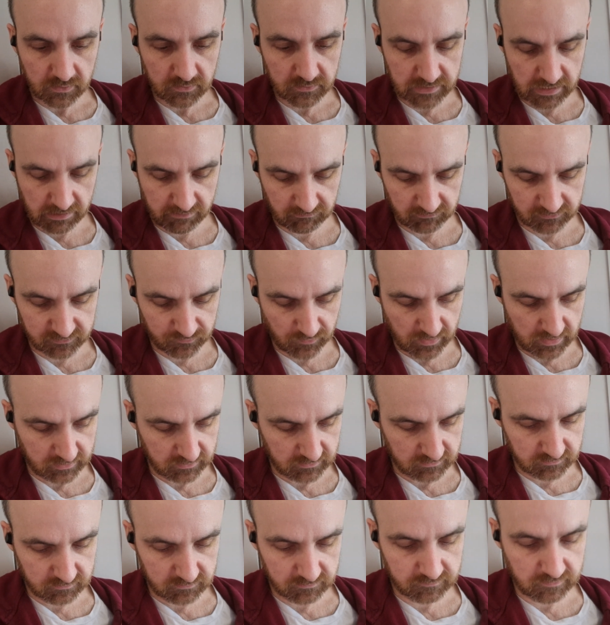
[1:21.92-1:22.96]

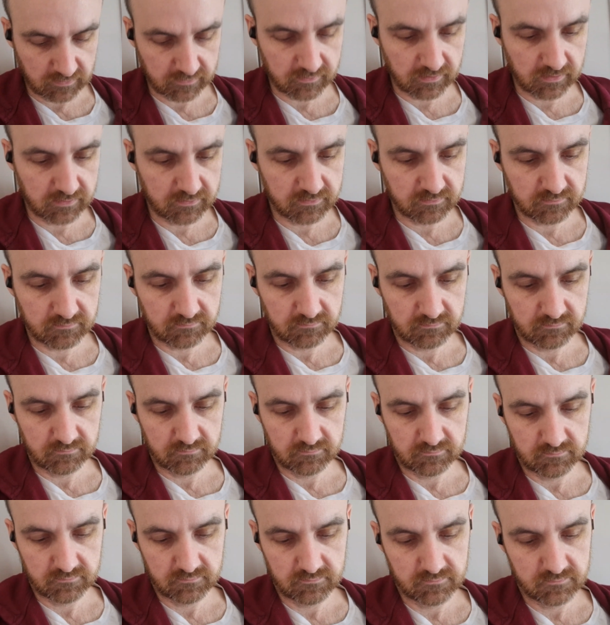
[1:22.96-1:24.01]
Swanger's translation.
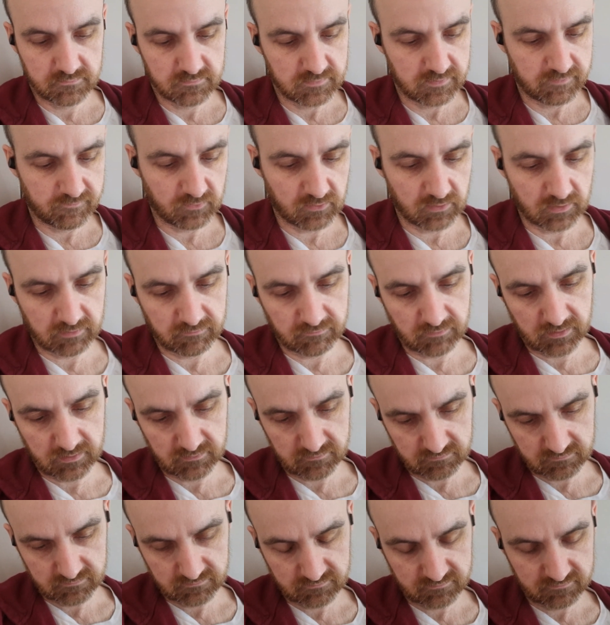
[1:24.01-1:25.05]
I got that right.
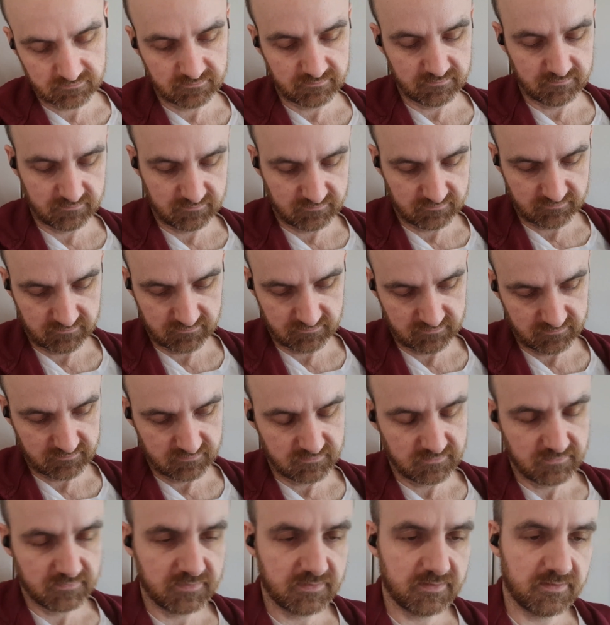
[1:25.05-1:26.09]

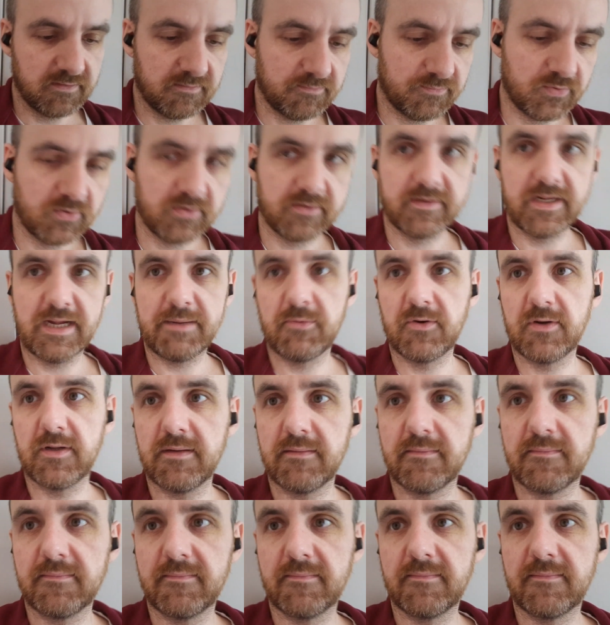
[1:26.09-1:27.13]
Doesn't put his name on it.